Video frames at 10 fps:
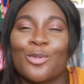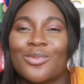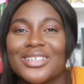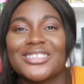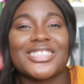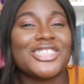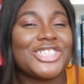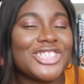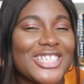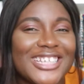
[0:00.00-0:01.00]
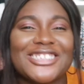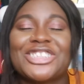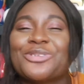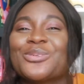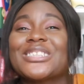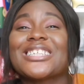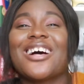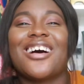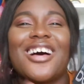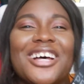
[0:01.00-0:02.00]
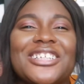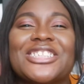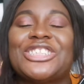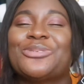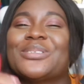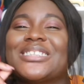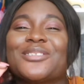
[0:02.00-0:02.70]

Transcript: one's shit. She was on it. She